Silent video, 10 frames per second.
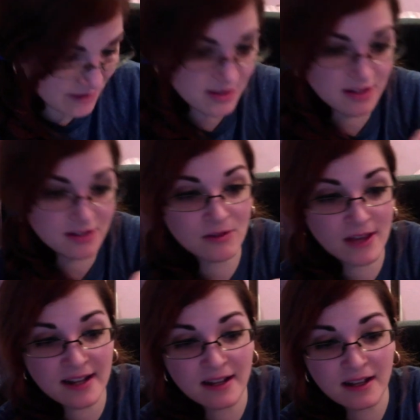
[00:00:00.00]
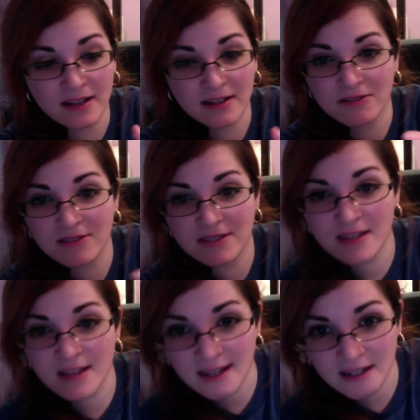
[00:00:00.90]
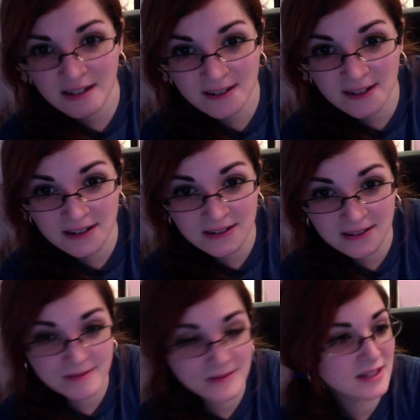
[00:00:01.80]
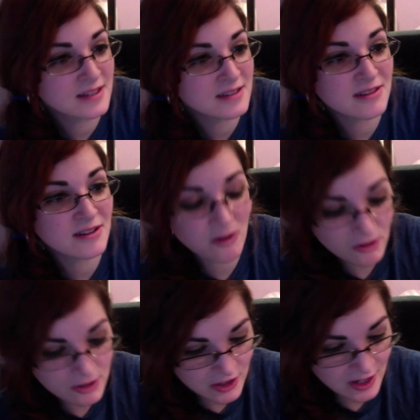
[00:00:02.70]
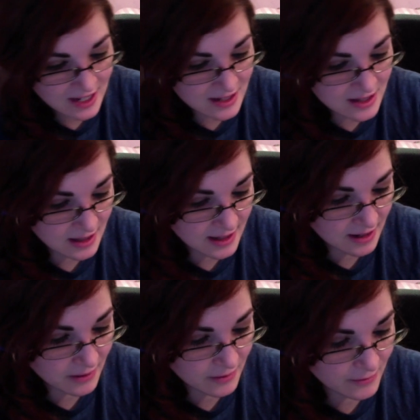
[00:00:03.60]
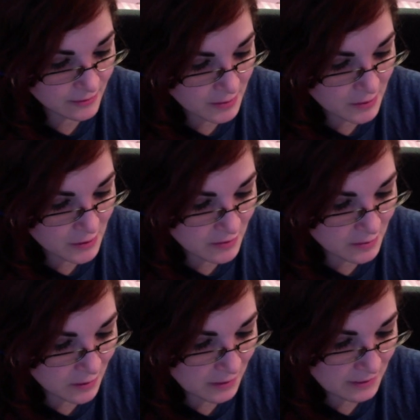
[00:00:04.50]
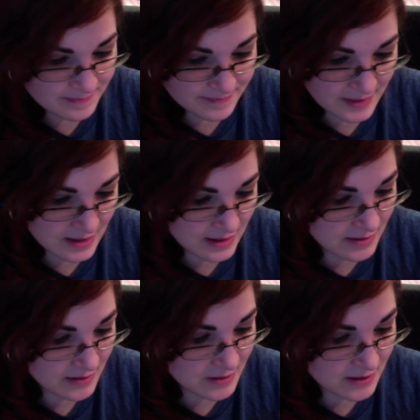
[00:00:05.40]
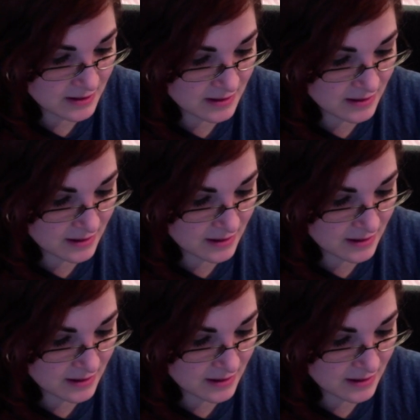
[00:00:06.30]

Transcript: everything. So that you see that? Look. So the cauldron cake is like removable. Now I'm gonna